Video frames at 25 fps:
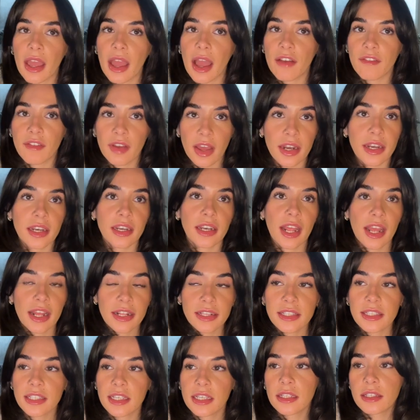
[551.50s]
I've added
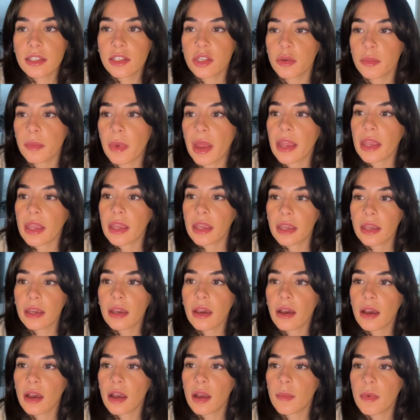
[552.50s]
Etsy to my
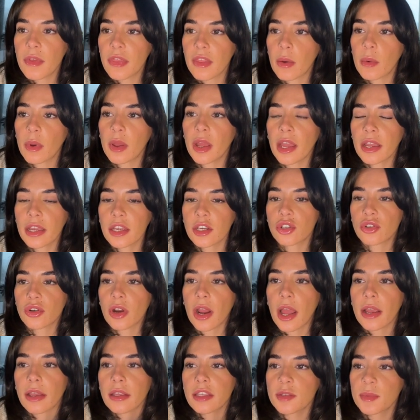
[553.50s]
income, and that way I can
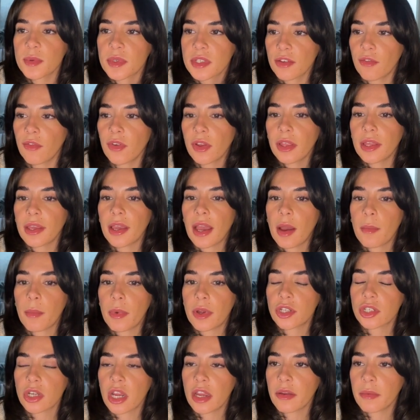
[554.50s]
track specifically how
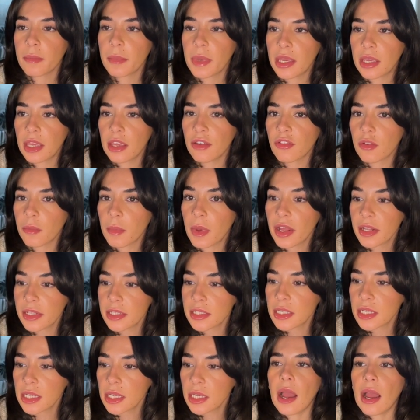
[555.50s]
much I am making from
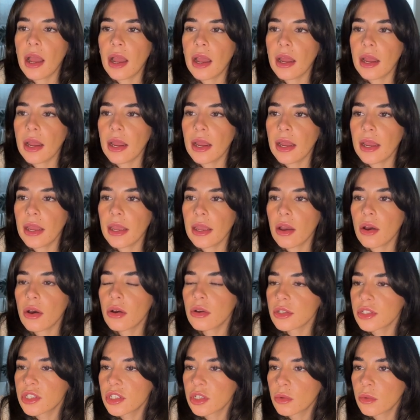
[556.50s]
Etsy. I
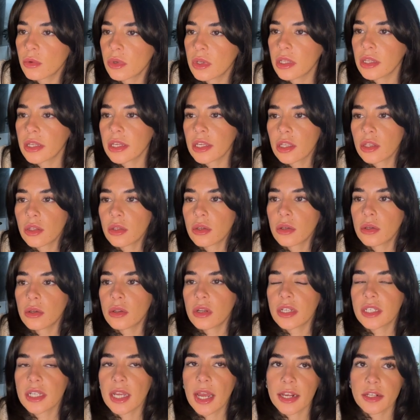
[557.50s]
also will include
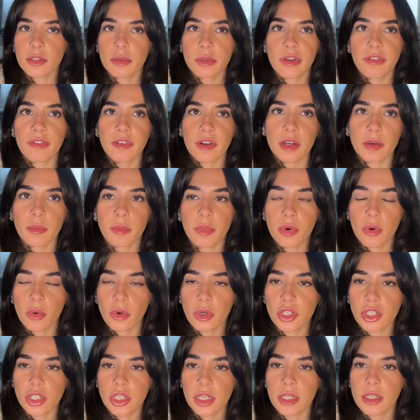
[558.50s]
a tax refund
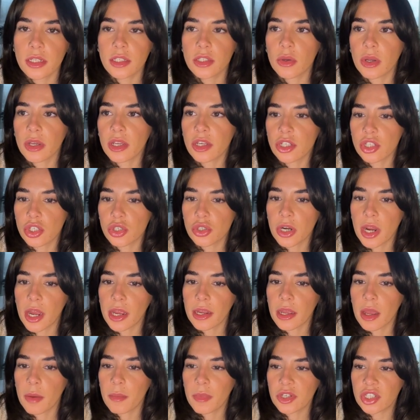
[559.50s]
portion so I can just track
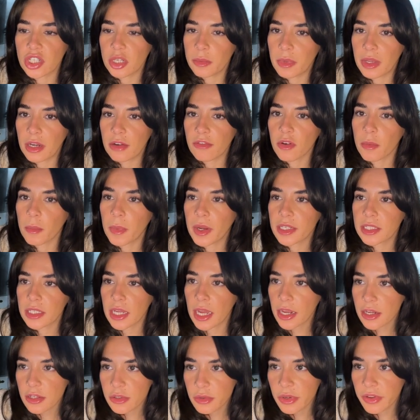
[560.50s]
how much I made from my
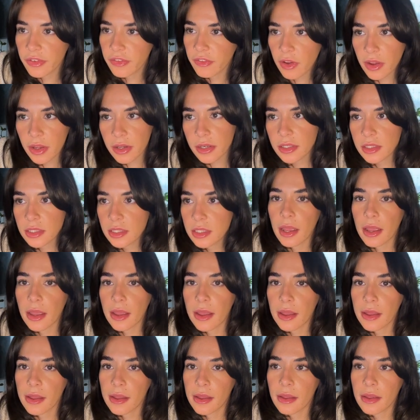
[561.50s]
tax refund,
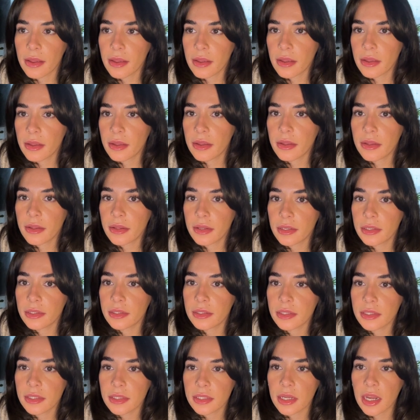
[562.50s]

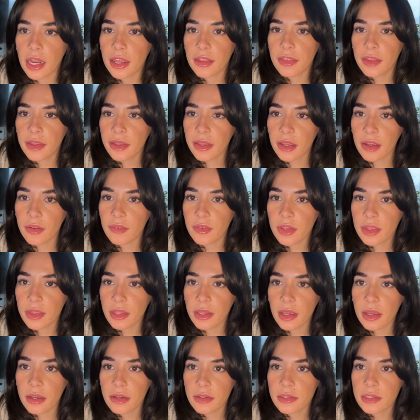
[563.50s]
and I think
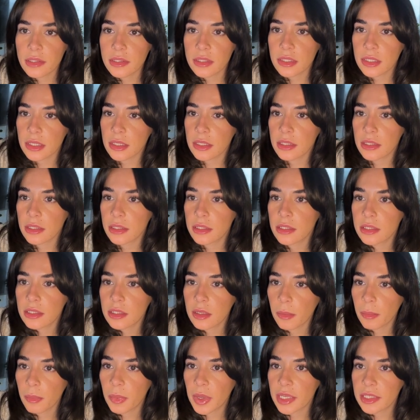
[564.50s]
everything else is
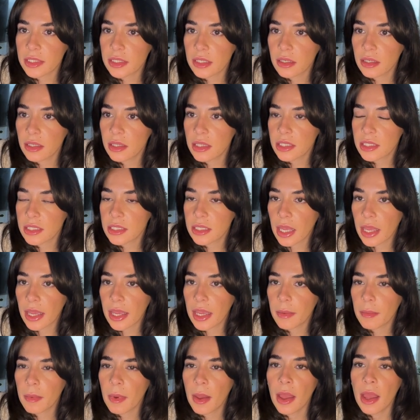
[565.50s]
basically the
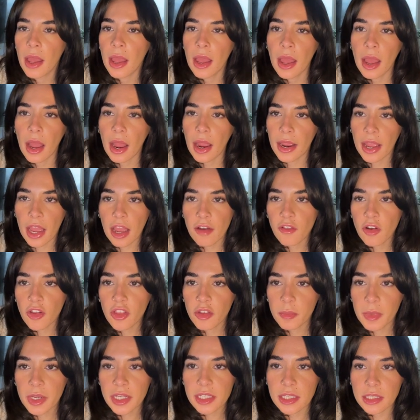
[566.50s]
same. I have all
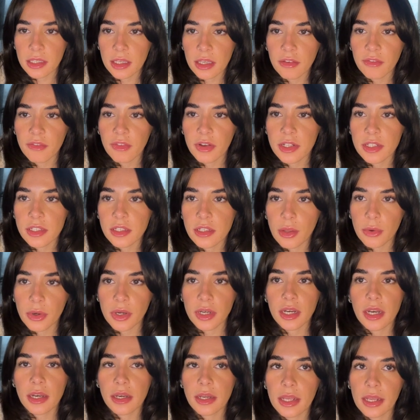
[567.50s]
of my sinking funds
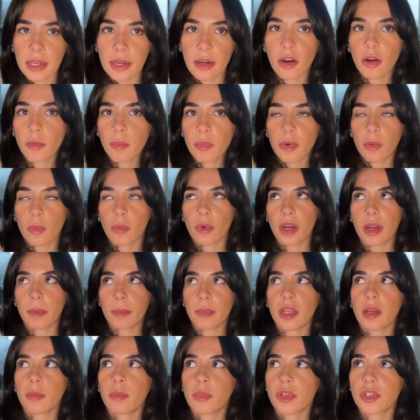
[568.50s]
loaded in here, but what I'm
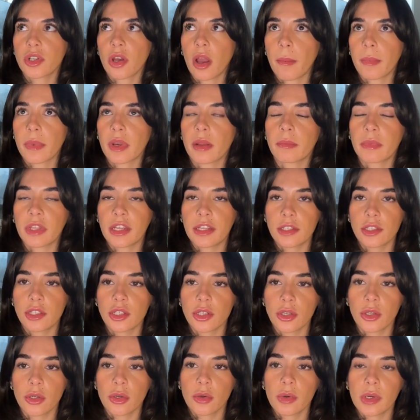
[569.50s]
going to predominantly
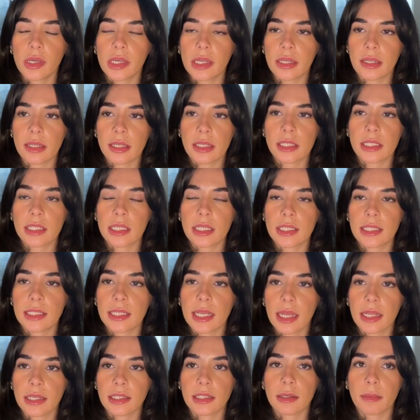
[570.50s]
do is
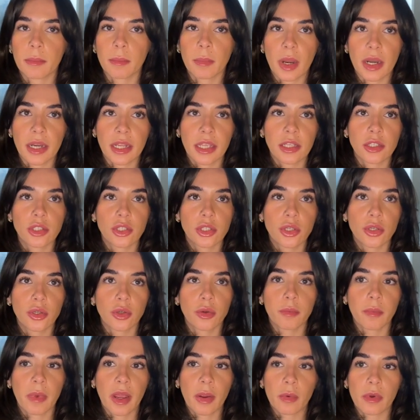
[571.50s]
send money to
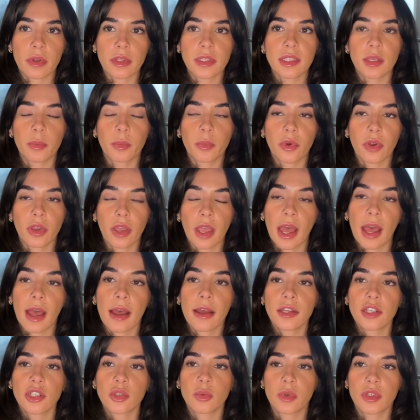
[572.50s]
my Wealthsimple
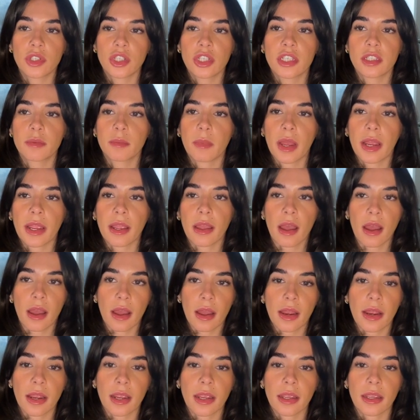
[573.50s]
Cash, which is my
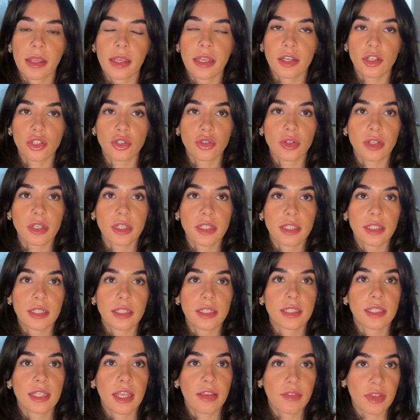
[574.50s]
high interest
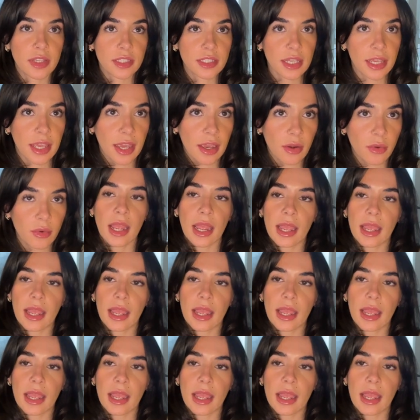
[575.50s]
savings account.